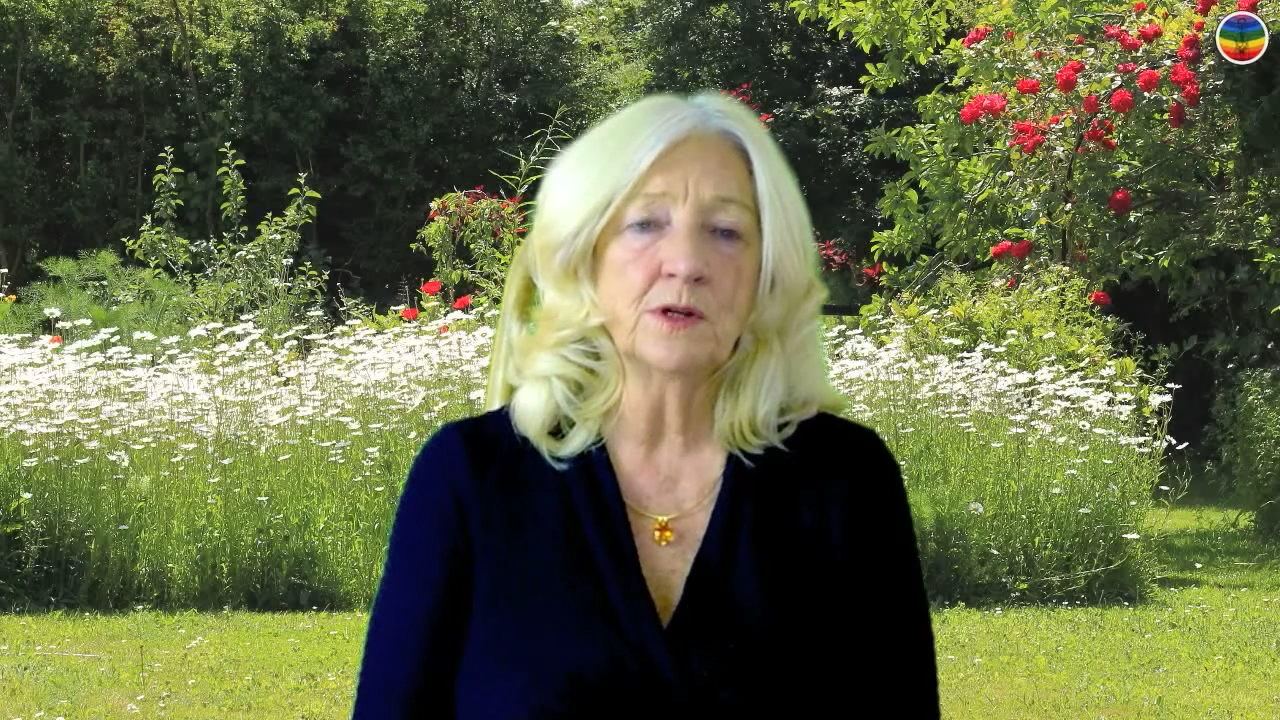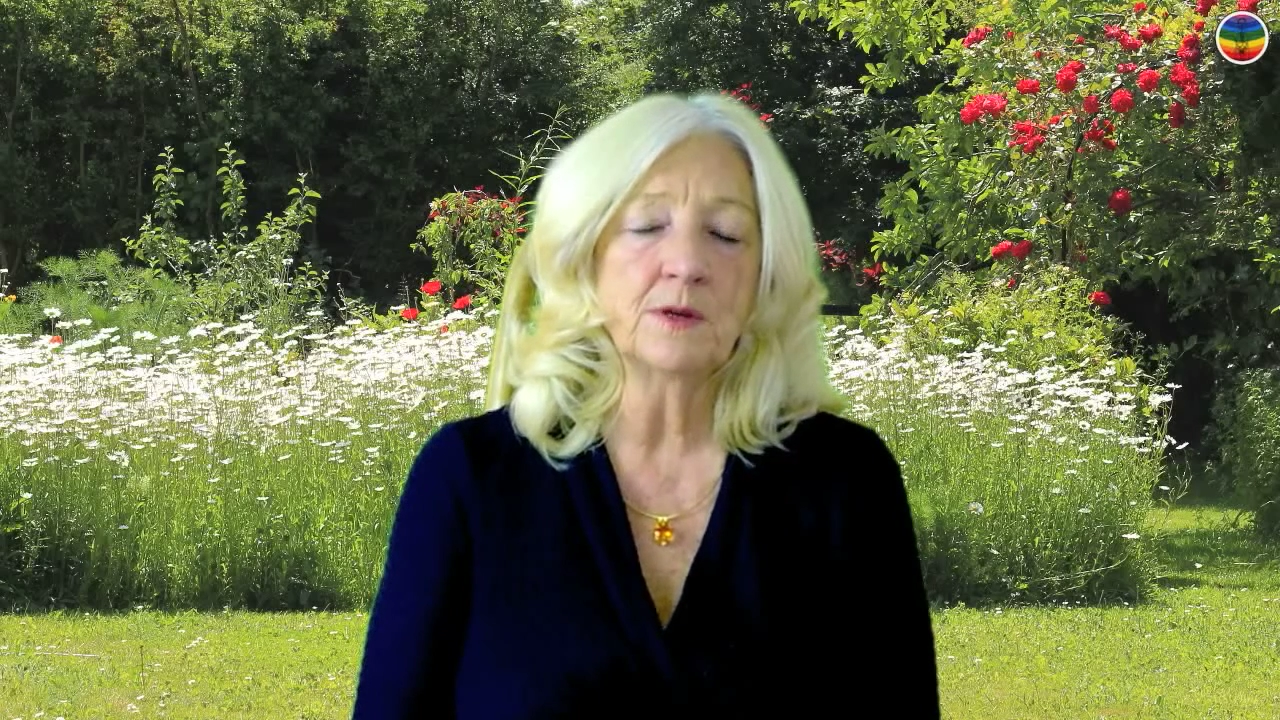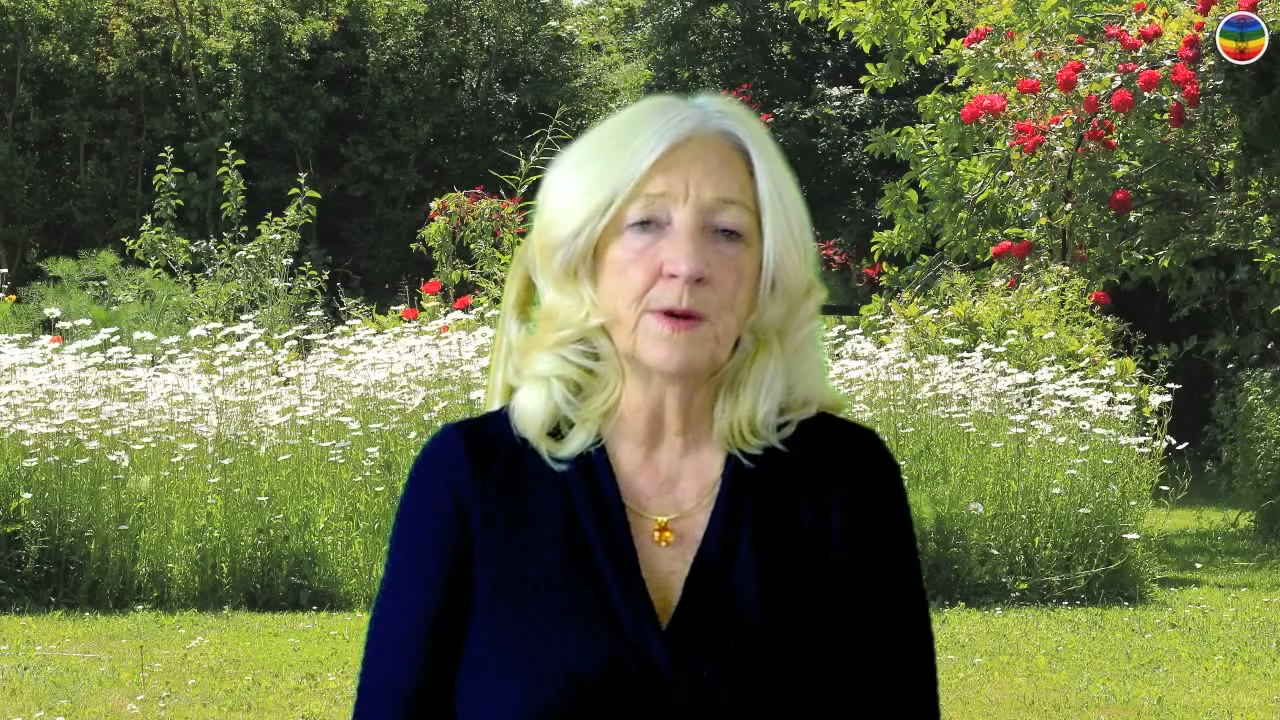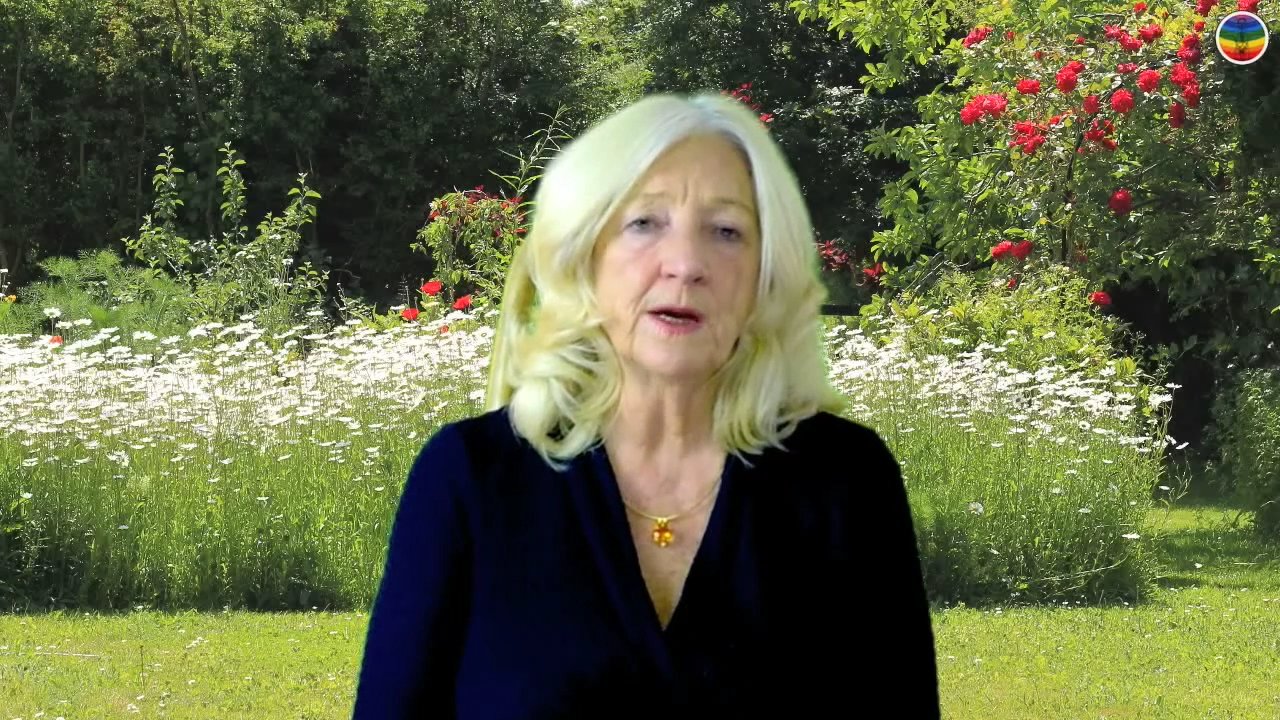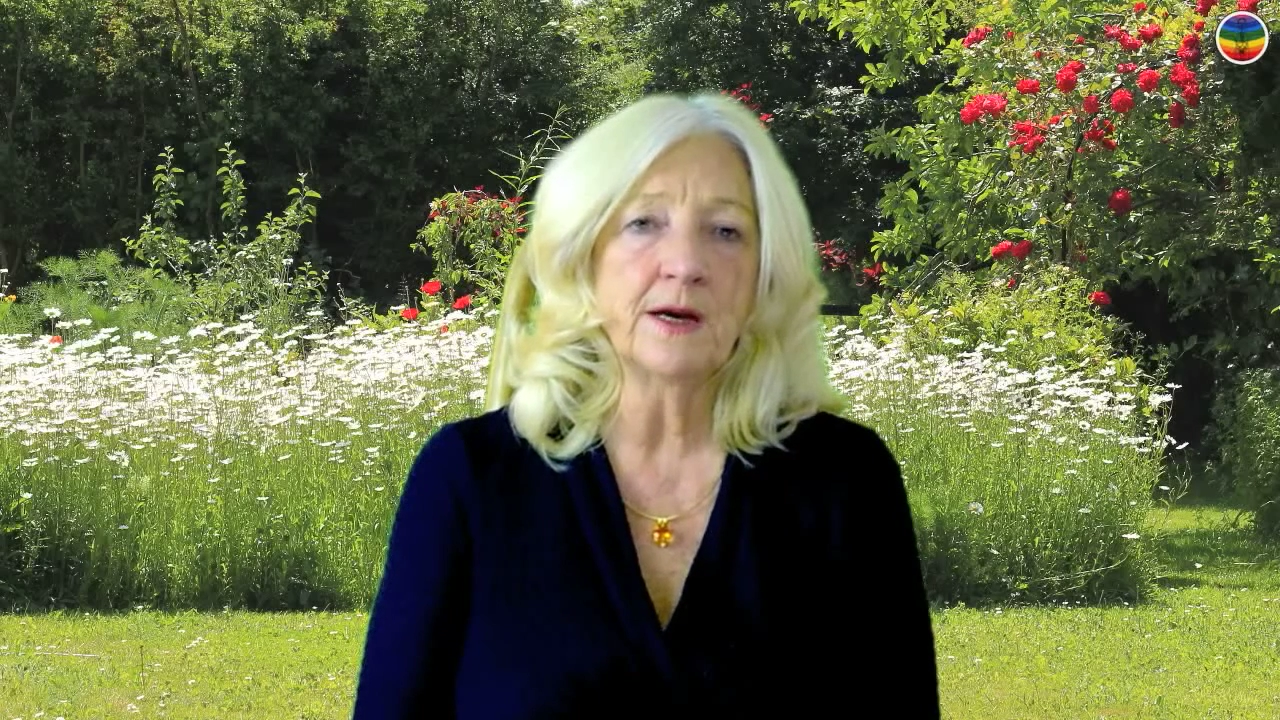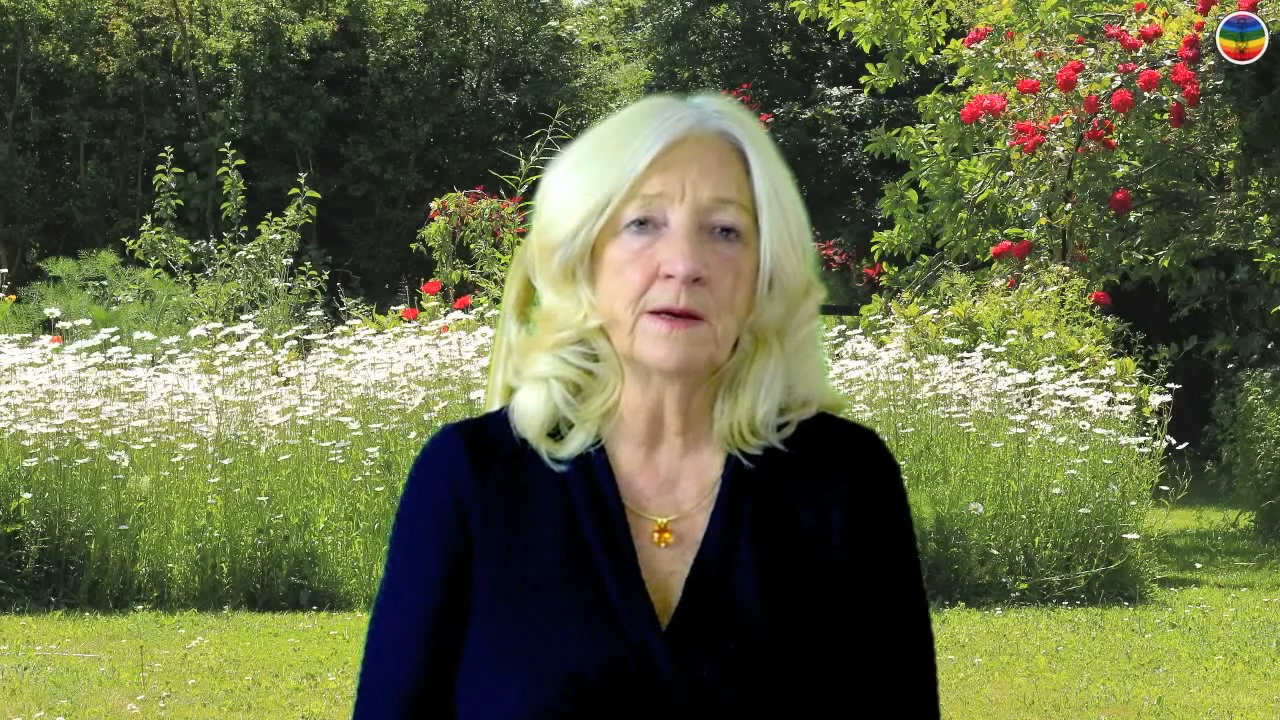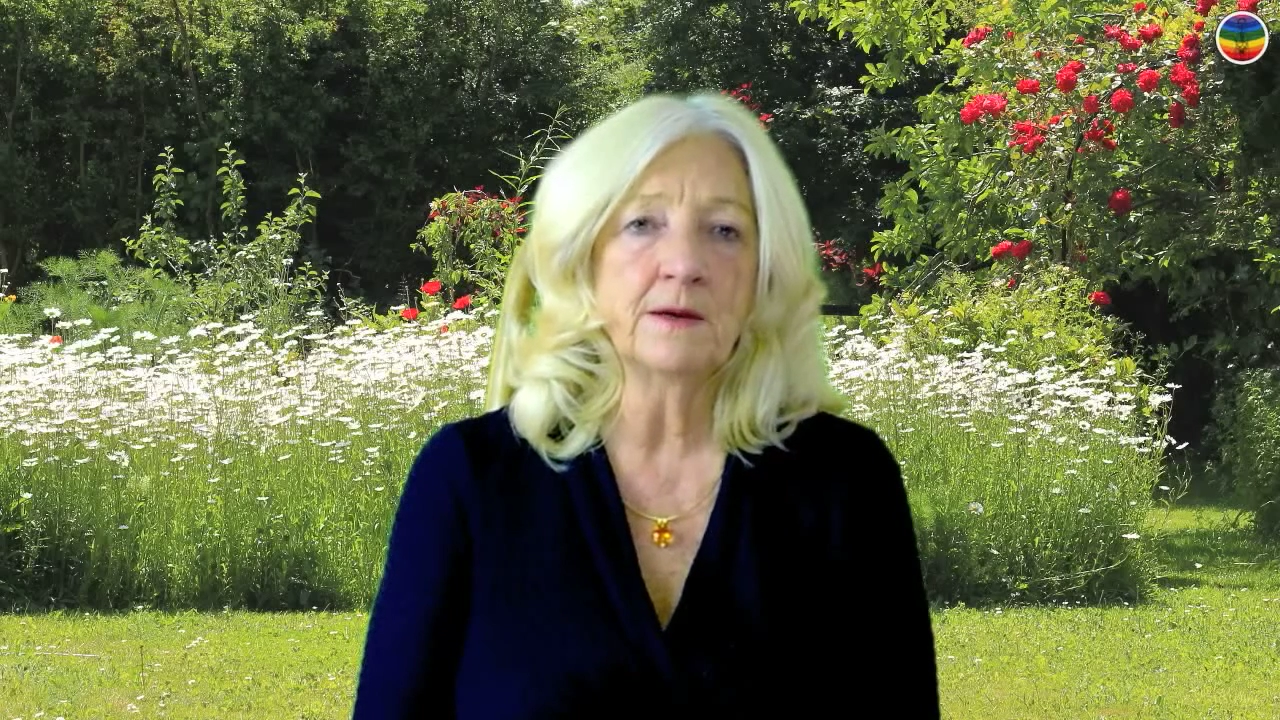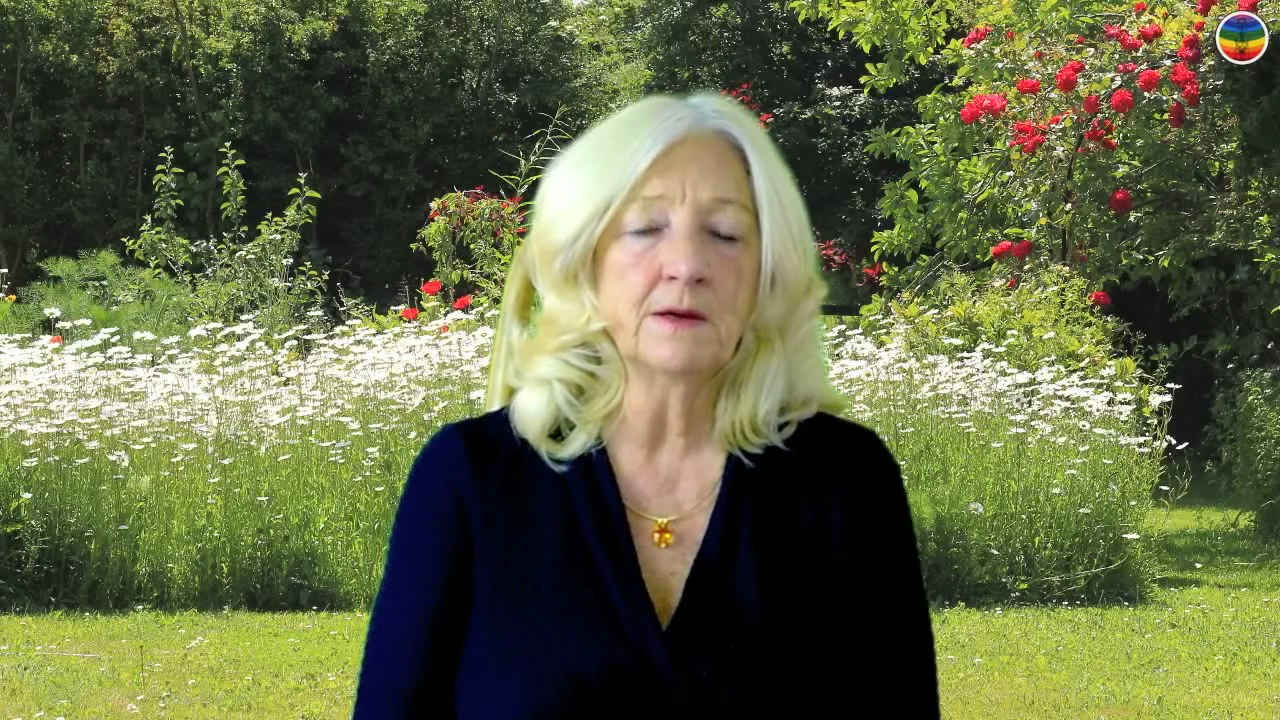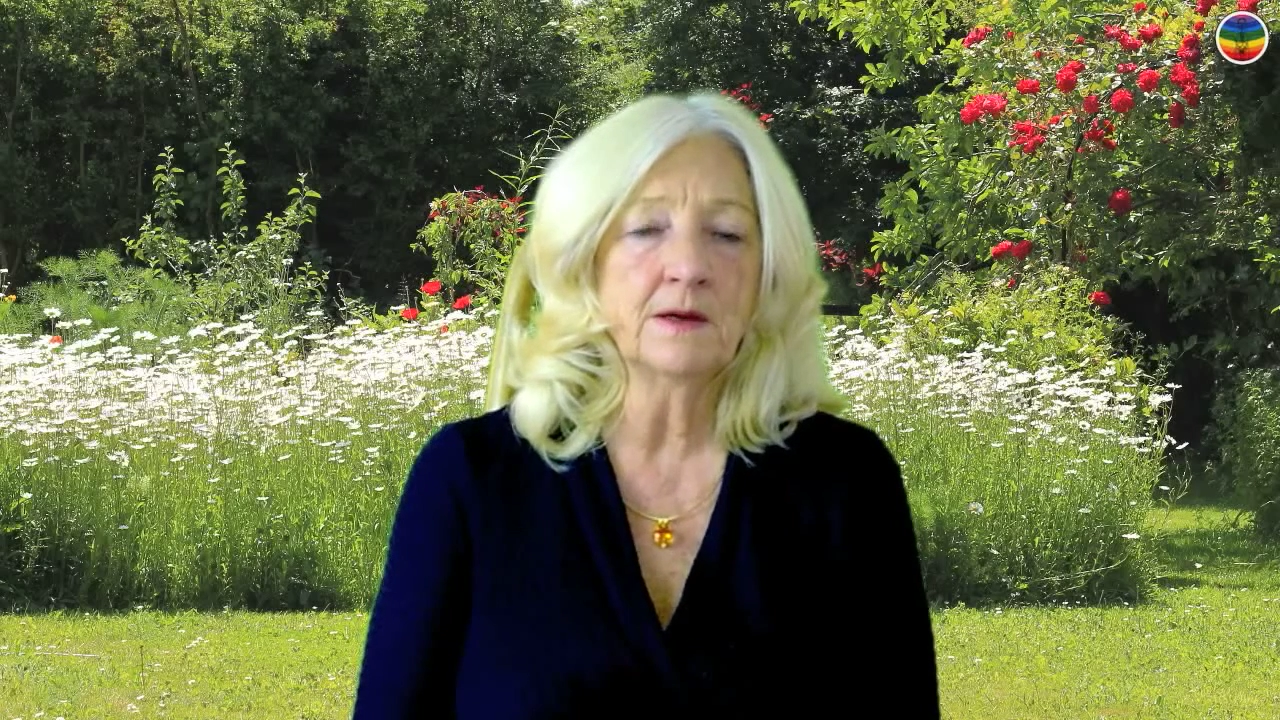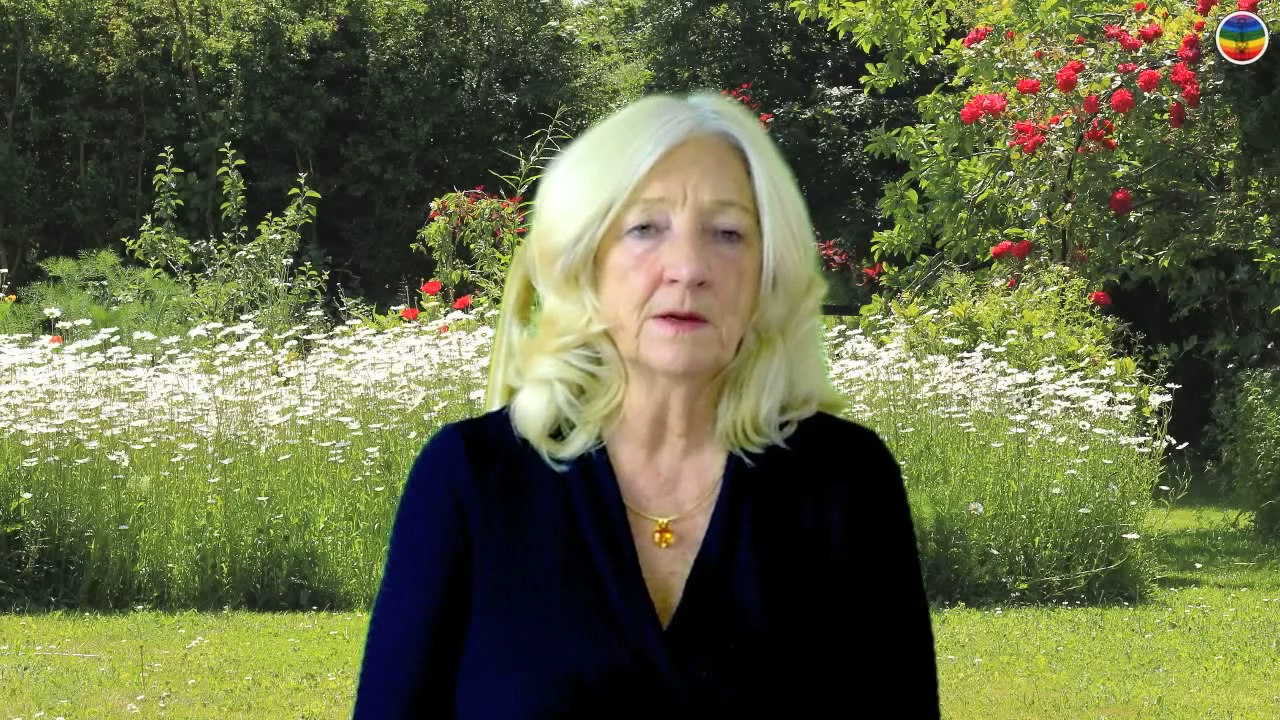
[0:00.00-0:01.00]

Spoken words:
supply